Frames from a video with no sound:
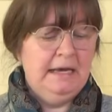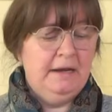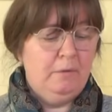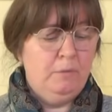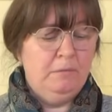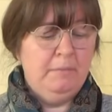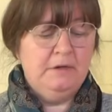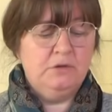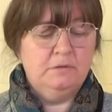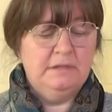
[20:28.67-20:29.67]
And I will
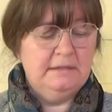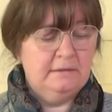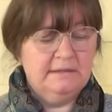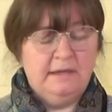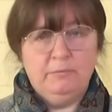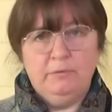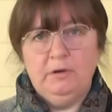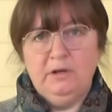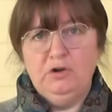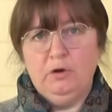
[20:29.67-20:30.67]
make sure these are separate
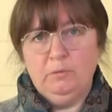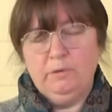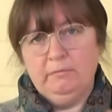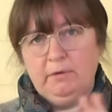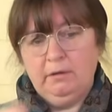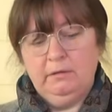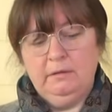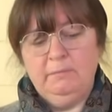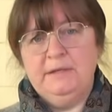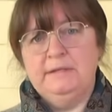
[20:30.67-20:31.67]
and not with my
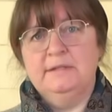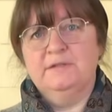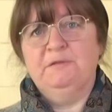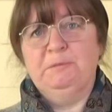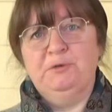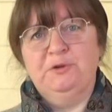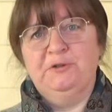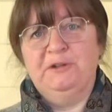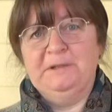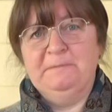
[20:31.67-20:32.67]
other pieces of embroidery.